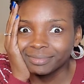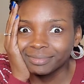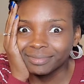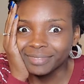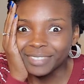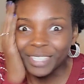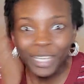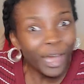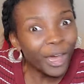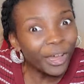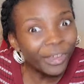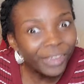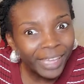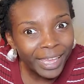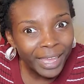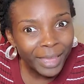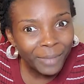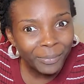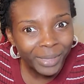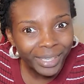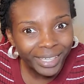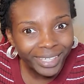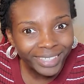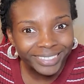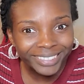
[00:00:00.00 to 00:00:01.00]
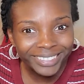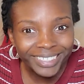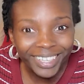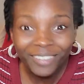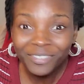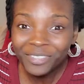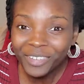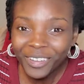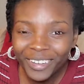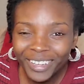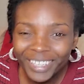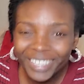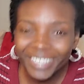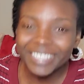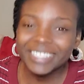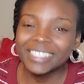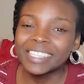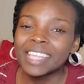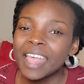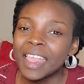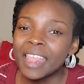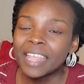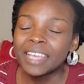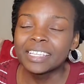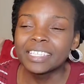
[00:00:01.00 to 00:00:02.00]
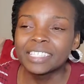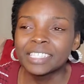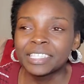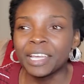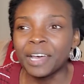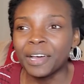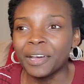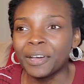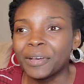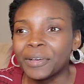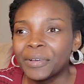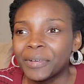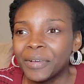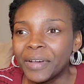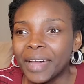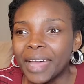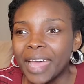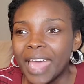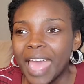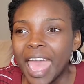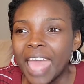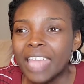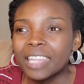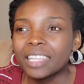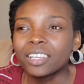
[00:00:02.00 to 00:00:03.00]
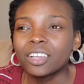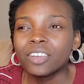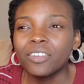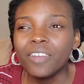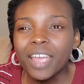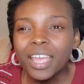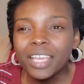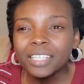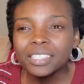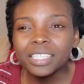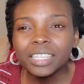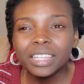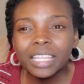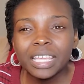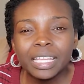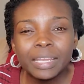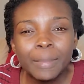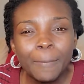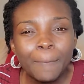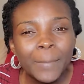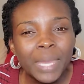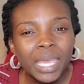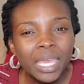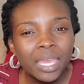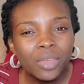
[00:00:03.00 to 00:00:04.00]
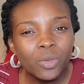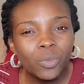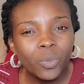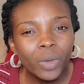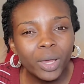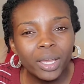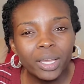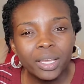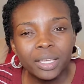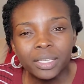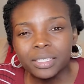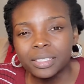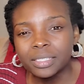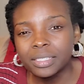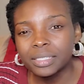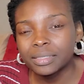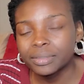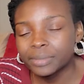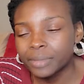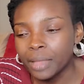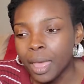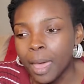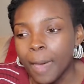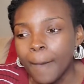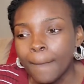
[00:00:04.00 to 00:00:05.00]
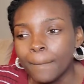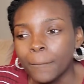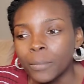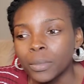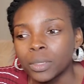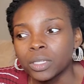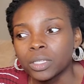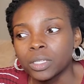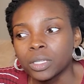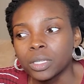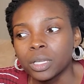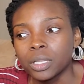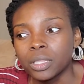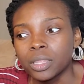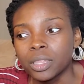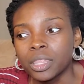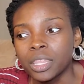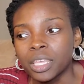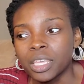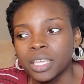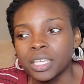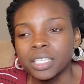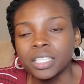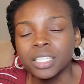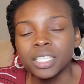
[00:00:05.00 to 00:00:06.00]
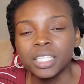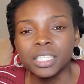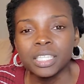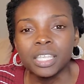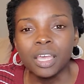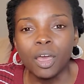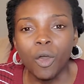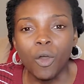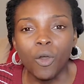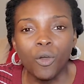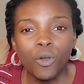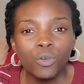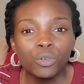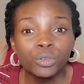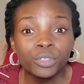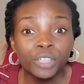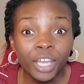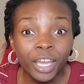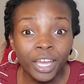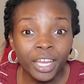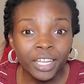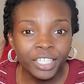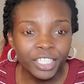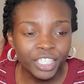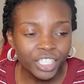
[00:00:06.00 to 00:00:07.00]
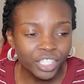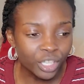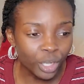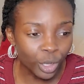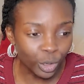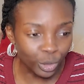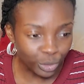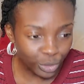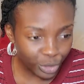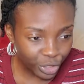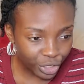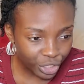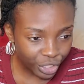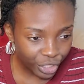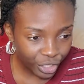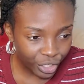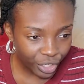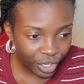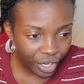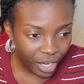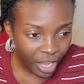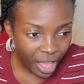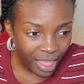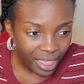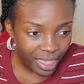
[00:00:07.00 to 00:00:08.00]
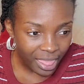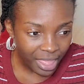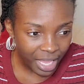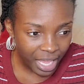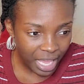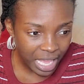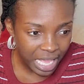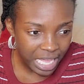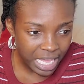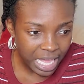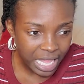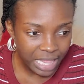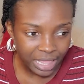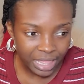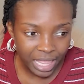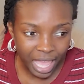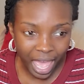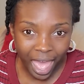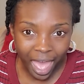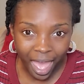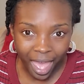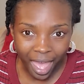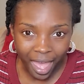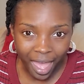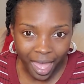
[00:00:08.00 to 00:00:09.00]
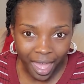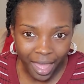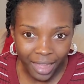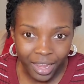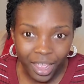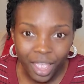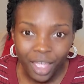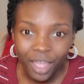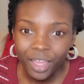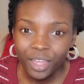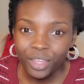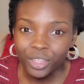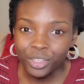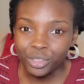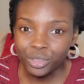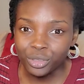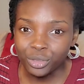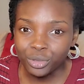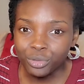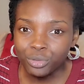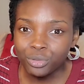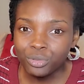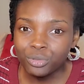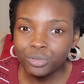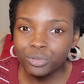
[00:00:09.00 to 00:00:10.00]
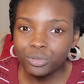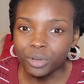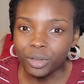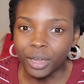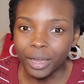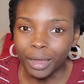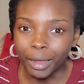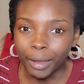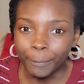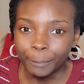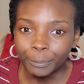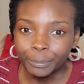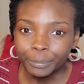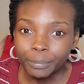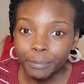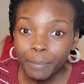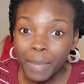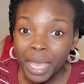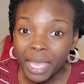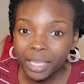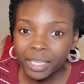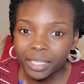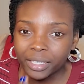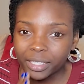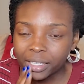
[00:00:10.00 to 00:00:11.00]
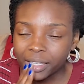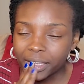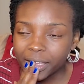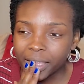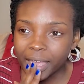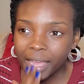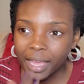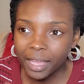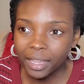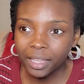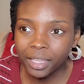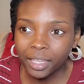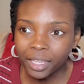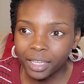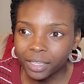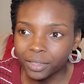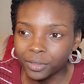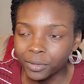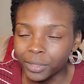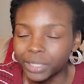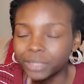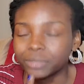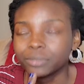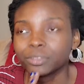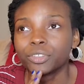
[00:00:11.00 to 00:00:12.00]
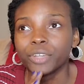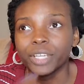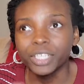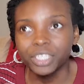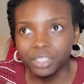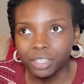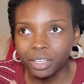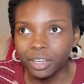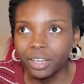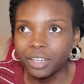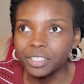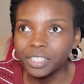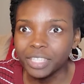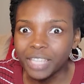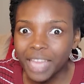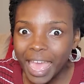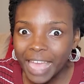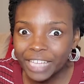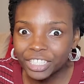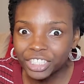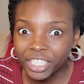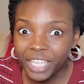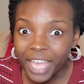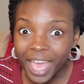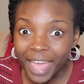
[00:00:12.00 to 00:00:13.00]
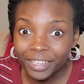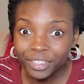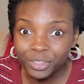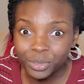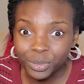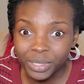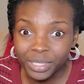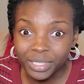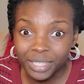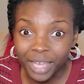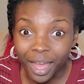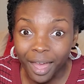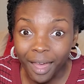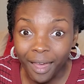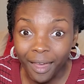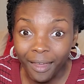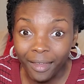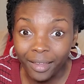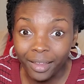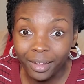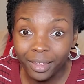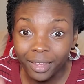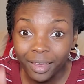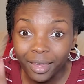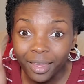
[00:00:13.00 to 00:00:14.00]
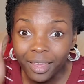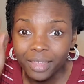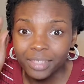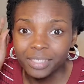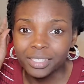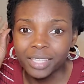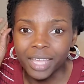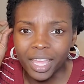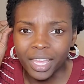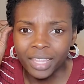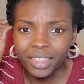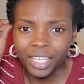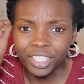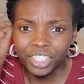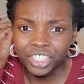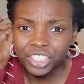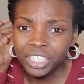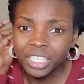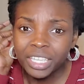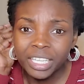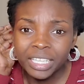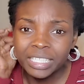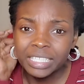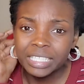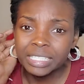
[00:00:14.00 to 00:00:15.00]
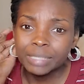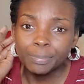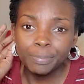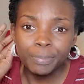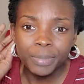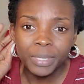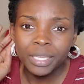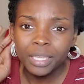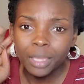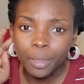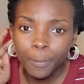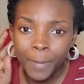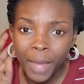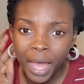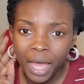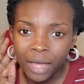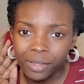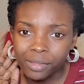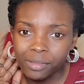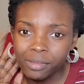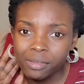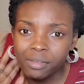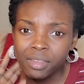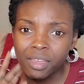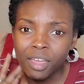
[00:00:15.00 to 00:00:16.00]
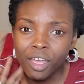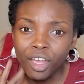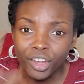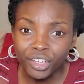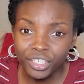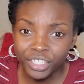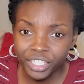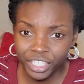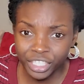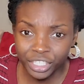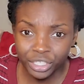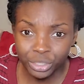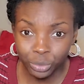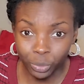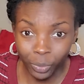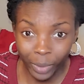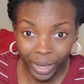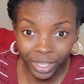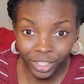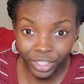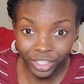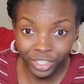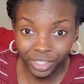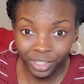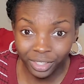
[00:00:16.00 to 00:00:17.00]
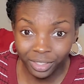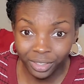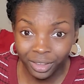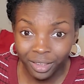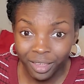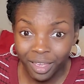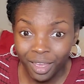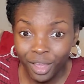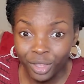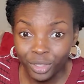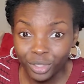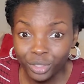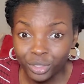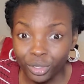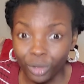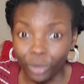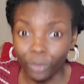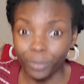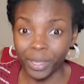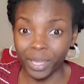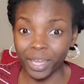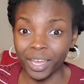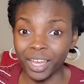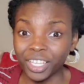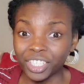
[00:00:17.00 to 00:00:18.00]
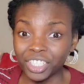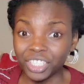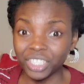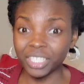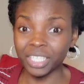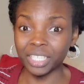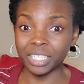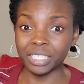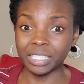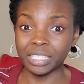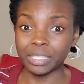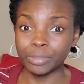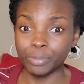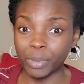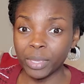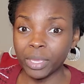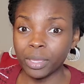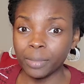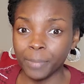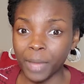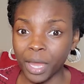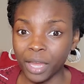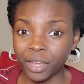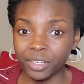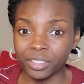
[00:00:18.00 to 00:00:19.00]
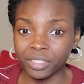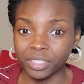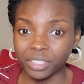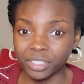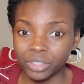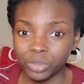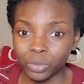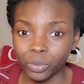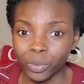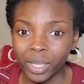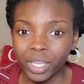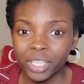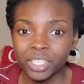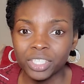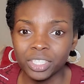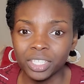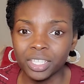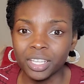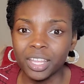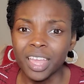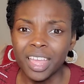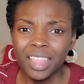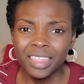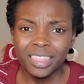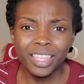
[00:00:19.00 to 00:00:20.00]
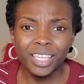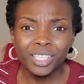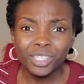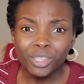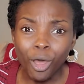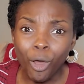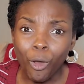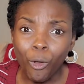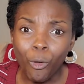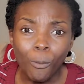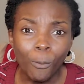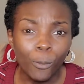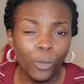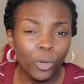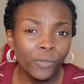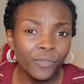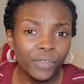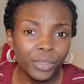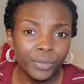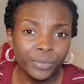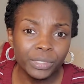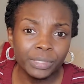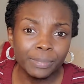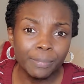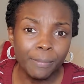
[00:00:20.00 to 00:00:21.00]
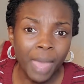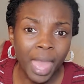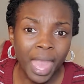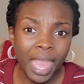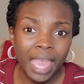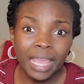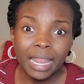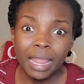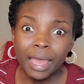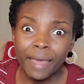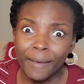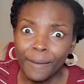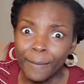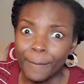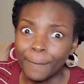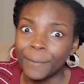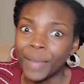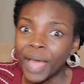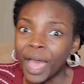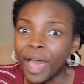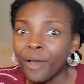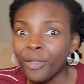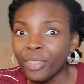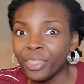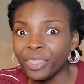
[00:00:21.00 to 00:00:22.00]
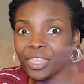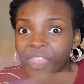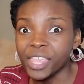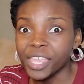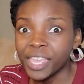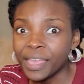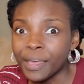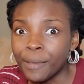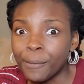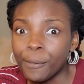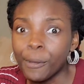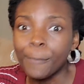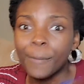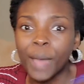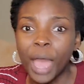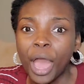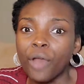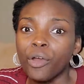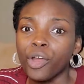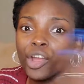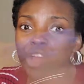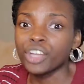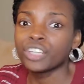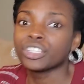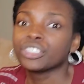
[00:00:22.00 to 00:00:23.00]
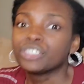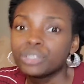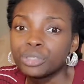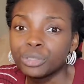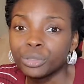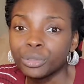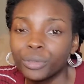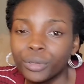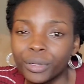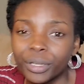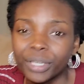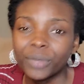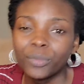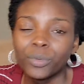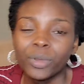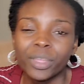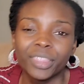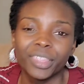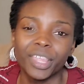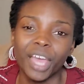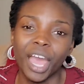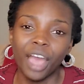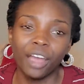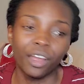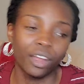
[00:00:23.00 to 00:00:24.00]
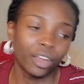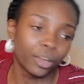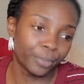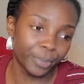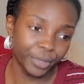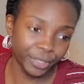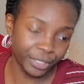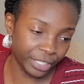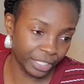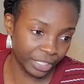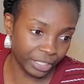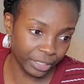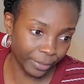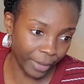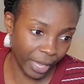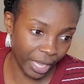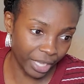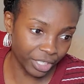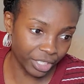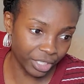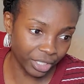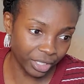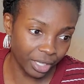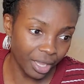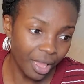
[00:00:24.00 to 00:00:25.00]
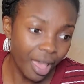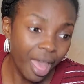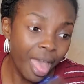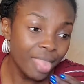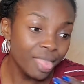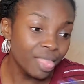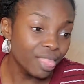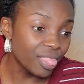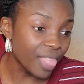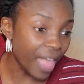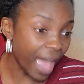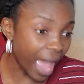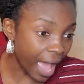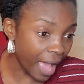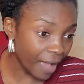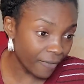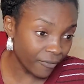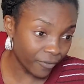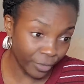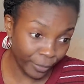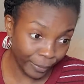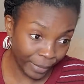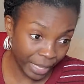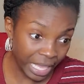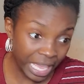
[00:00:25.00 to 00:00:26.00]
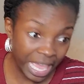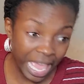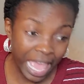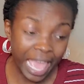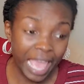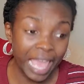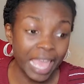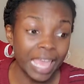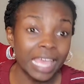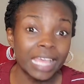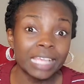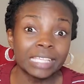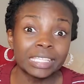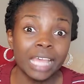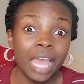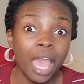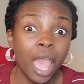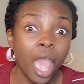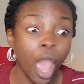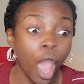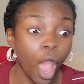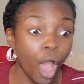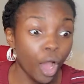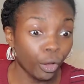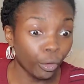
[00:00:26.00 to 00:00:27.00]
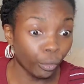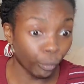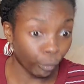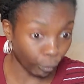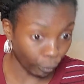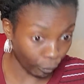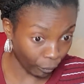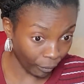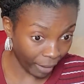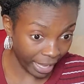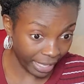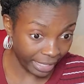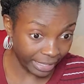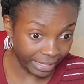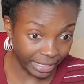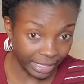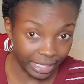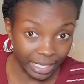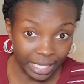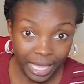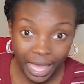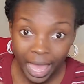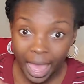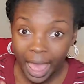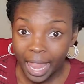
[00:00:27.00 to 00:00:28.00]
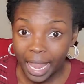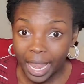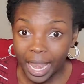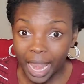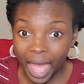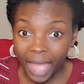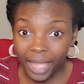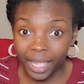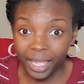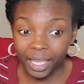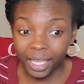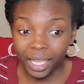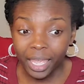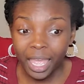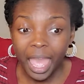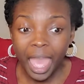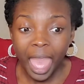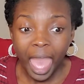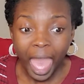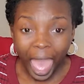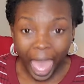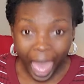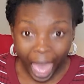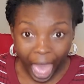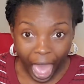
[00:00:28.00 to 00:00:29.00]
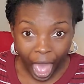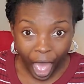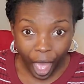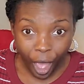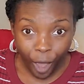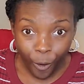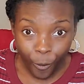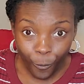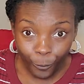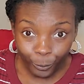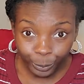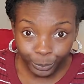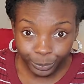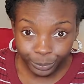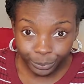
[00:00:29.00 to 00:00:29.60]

Nicole Kidman, of course. So, and the crazy thing to me was this whole non-disclosure thing that Megyn Kelly, Gretchen Carson actually had to sign, saying that she couldn't speak about her situation. So because she couldn't speak about her situation, this whole movie was made about them, about her story without her participation. That for me is crazy. Like, how